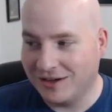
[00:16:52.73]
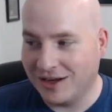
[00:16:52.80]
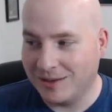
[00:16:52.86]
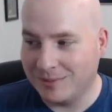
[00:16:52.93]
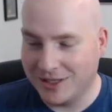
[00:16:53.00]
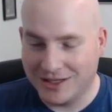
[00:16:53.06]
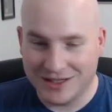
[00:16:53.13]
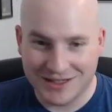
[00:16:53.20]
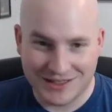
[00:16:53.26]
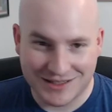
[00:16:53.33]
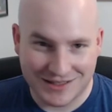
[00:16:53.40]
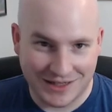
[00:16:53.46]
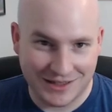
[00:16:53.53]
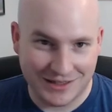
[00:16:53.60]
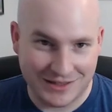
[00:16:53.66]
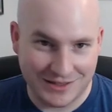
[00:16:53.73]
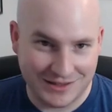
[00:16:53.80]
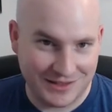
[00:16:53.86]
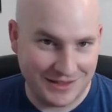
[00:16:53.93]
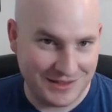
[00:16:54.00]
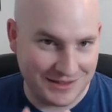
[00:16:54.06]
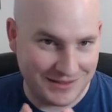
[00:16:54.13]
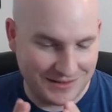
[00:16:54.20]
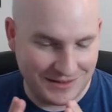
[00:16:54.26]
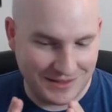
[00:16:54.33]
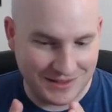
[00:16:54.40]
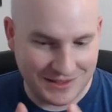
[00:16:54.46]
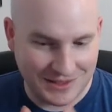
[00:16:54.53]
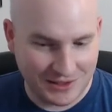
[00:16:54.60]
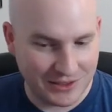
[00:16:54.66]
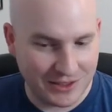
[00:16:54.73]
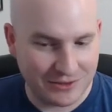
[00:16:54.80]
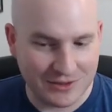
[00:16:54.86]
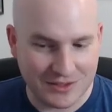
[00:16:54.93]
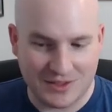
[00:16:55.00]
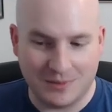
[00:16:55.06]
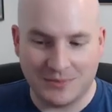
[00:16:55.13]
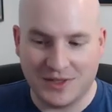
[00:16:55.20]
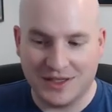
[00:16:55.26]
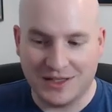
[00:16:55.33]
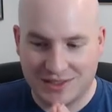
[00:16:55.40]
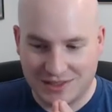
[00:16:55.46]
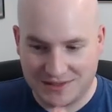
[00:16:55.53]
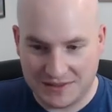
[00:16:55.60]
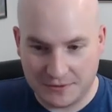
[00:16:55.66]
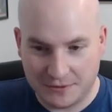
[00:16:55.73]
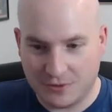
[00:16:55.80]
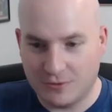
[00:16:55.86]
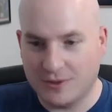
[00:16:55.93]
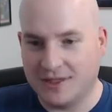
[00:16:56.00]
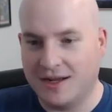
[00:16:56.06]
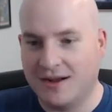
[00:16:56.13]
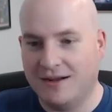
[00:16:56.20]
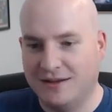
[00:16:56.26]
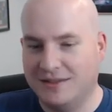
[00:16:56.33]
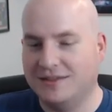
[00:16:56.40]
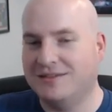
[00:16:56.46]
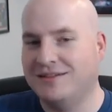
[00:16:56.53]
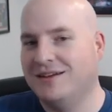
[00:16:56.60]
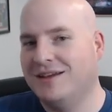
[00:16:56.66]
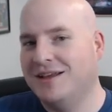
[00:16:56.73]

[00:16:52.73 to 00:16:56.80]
I'm getting excited because it's clear something is still going on